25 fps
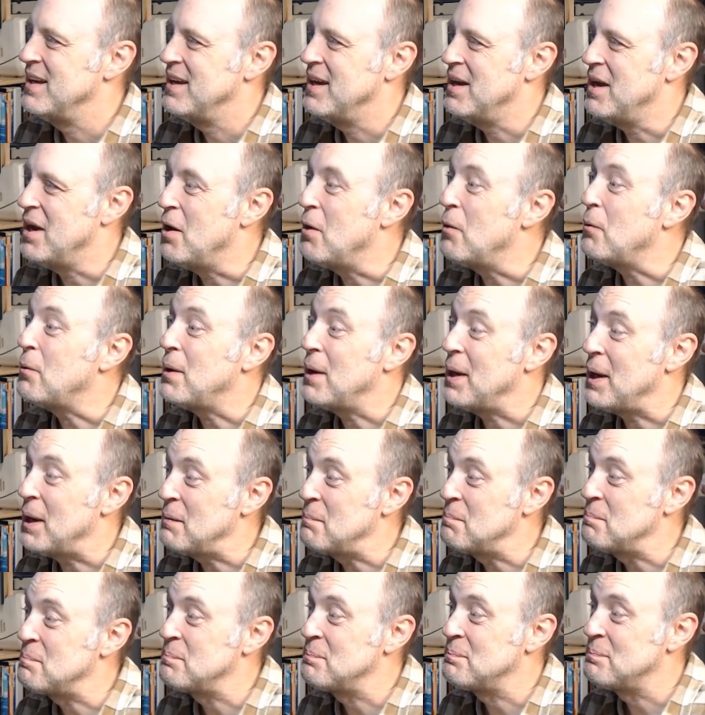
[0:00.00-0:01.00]
Okay.
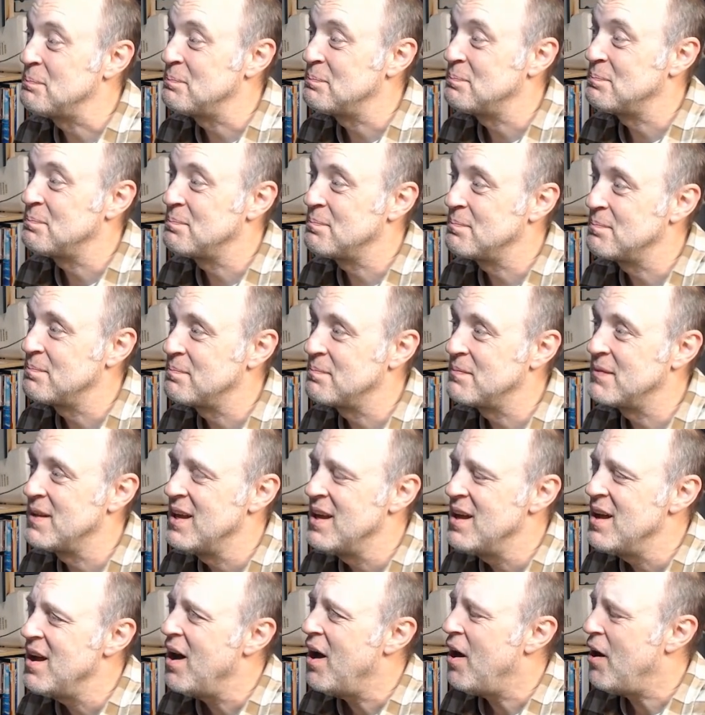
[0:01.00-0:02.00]

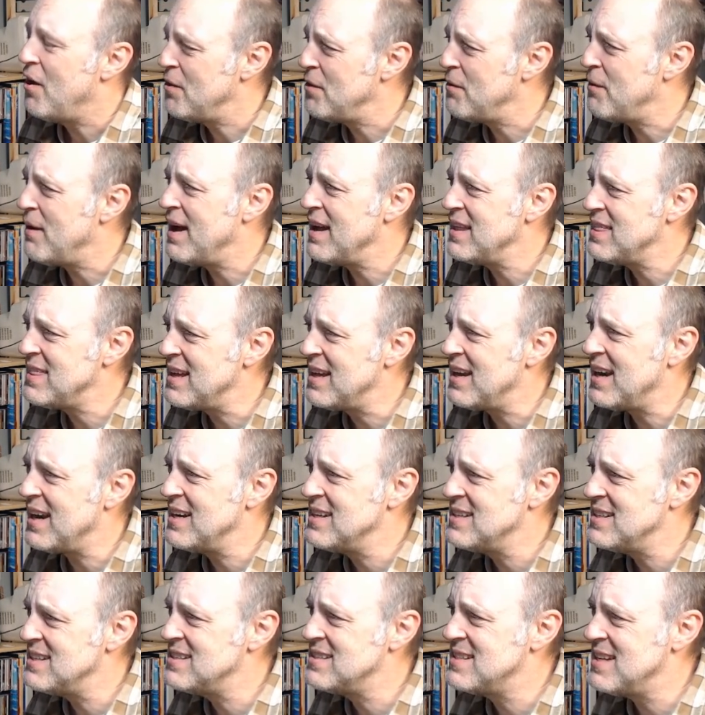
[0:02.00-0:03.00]
Although I thought I
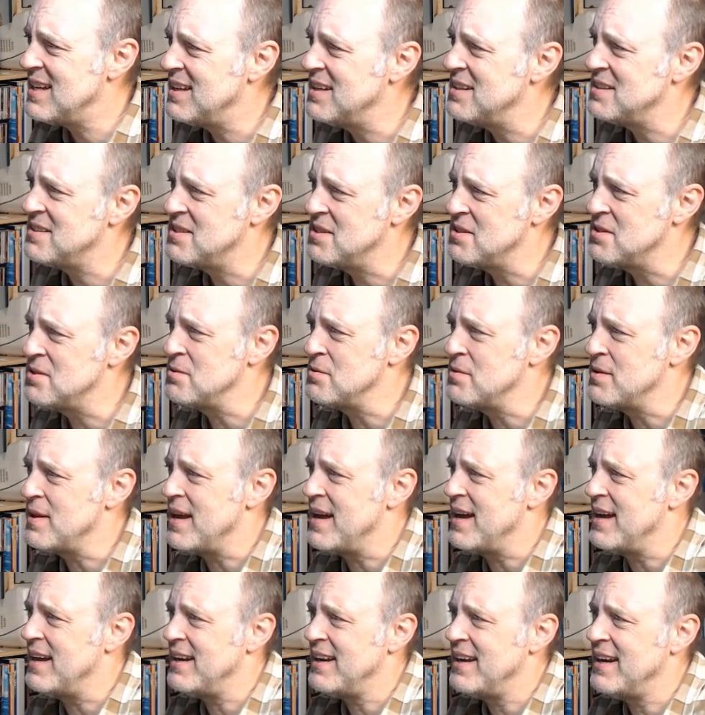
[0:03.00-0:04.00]
did tell it to do
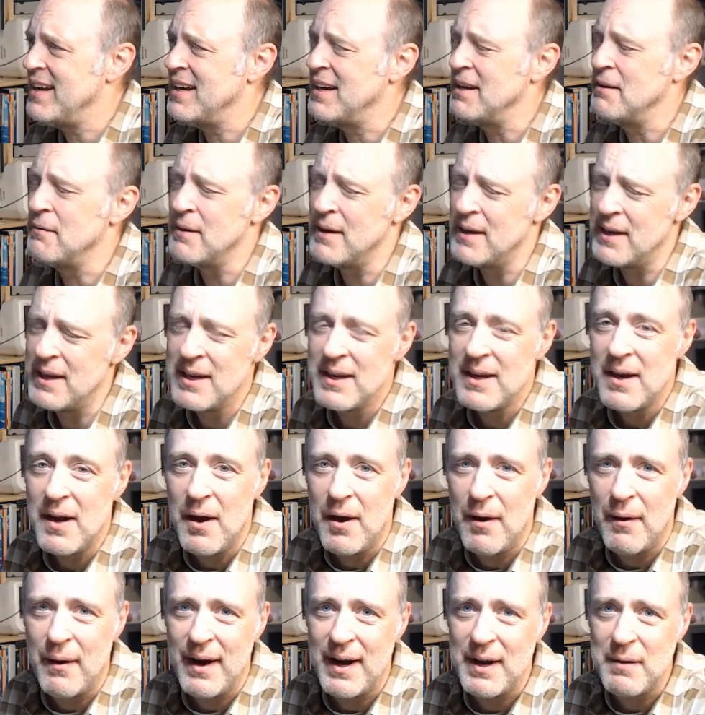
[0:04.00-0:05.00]
that. Anyway,
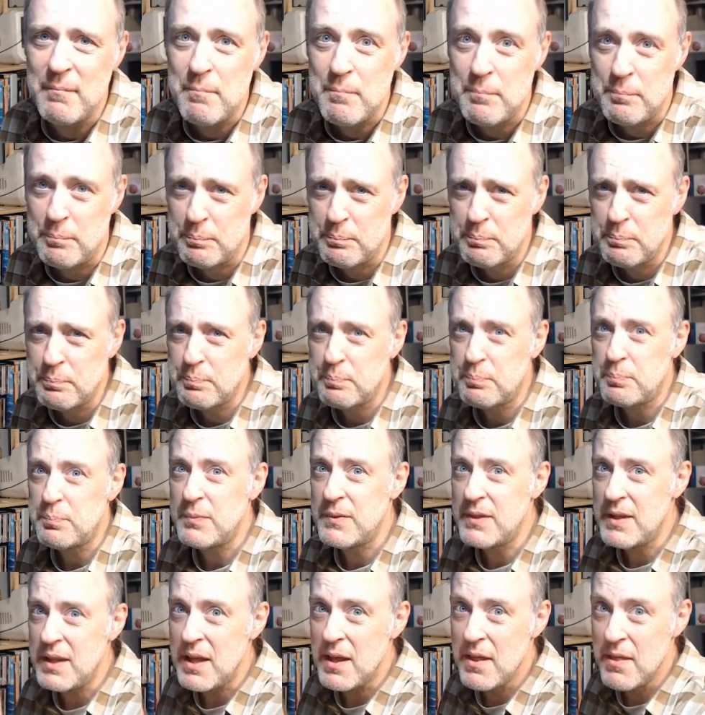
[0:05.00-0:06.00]
all right.
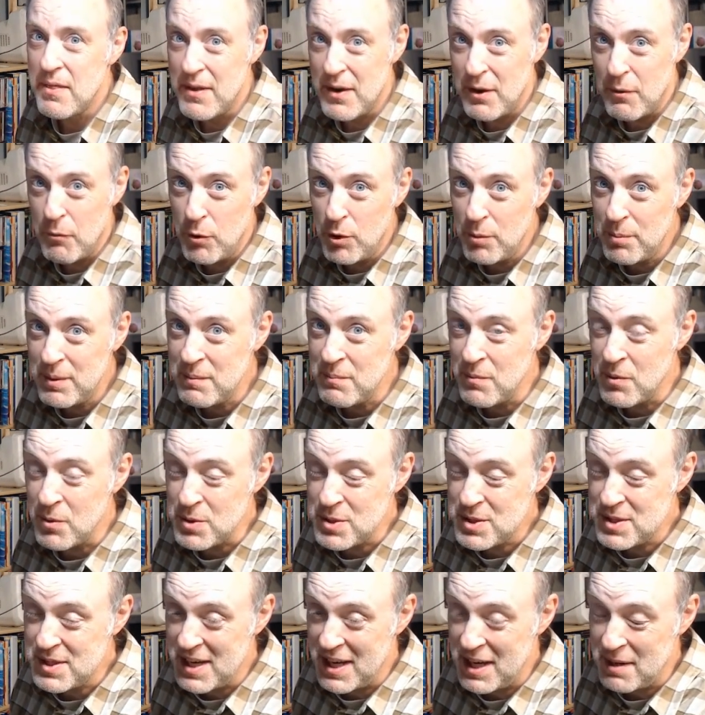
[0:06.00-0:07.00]
There will be more
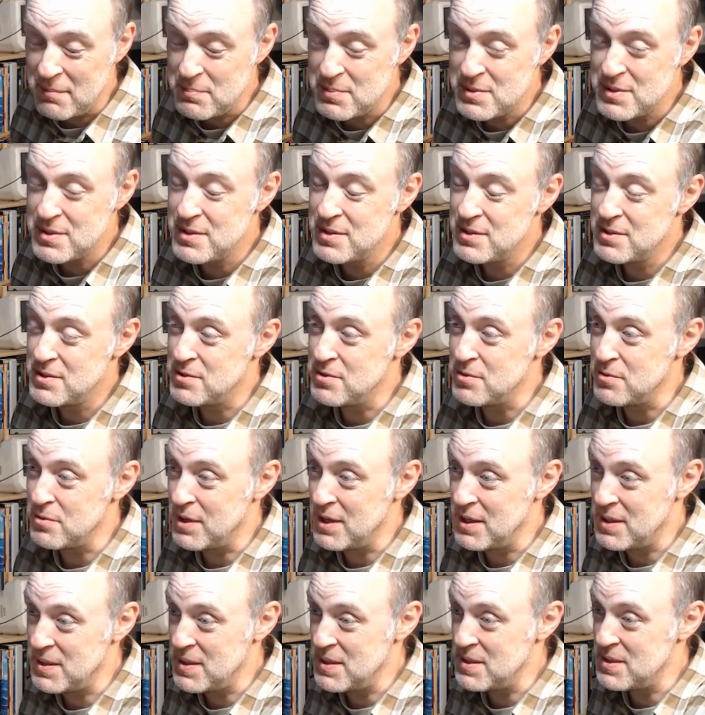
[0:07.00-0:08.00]
steps to
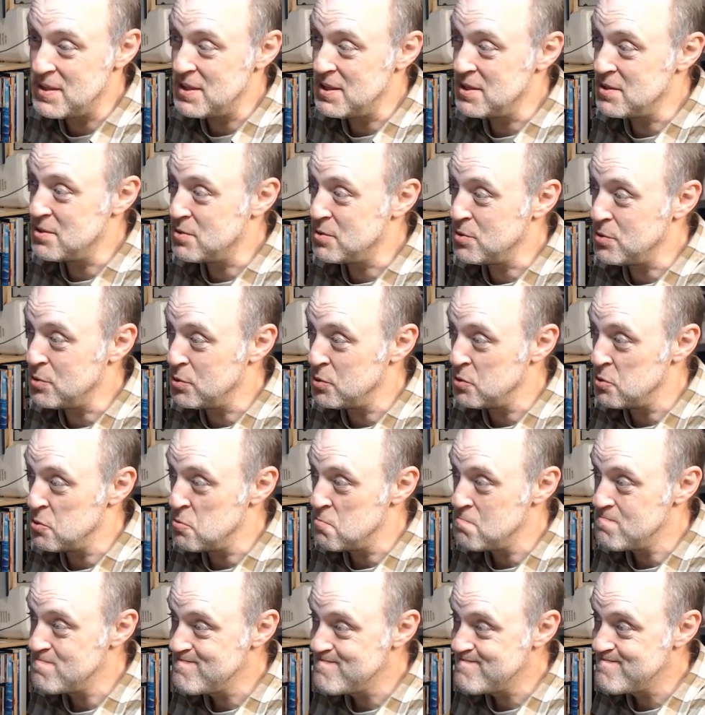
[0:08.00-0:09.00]
get this into
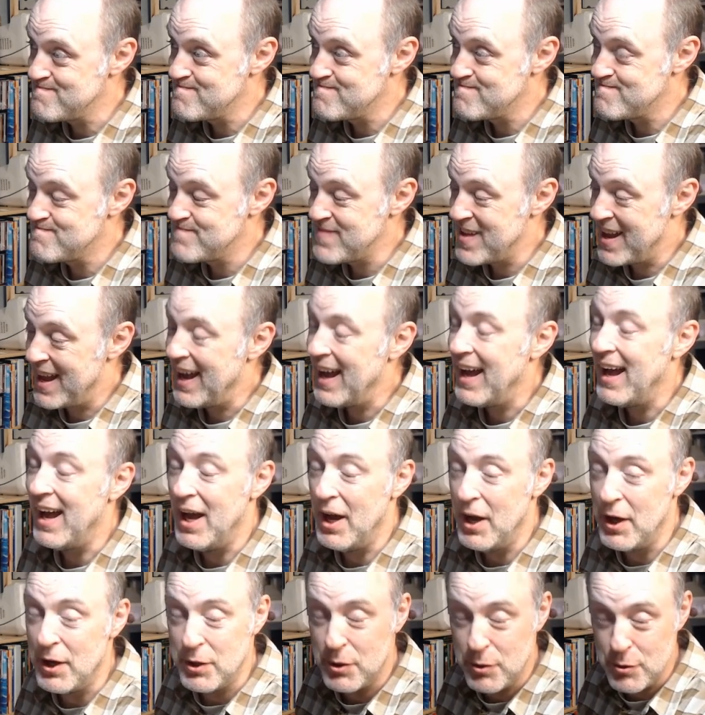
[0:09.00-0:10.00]

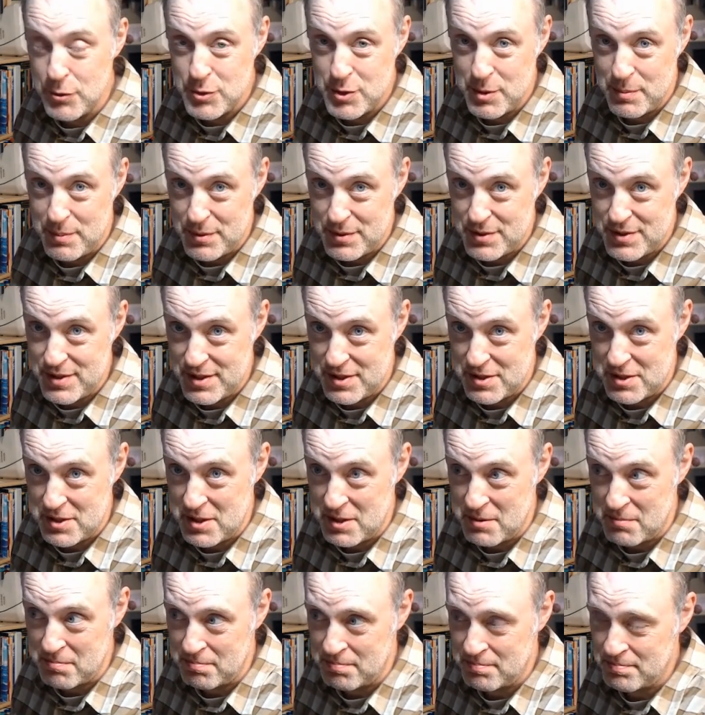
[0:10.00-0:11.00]
a usable
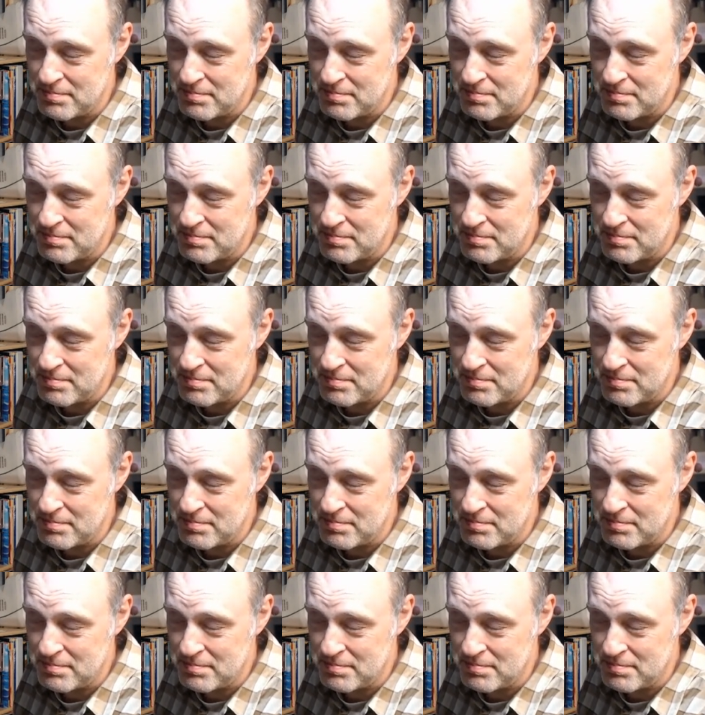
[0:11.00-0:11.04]
system.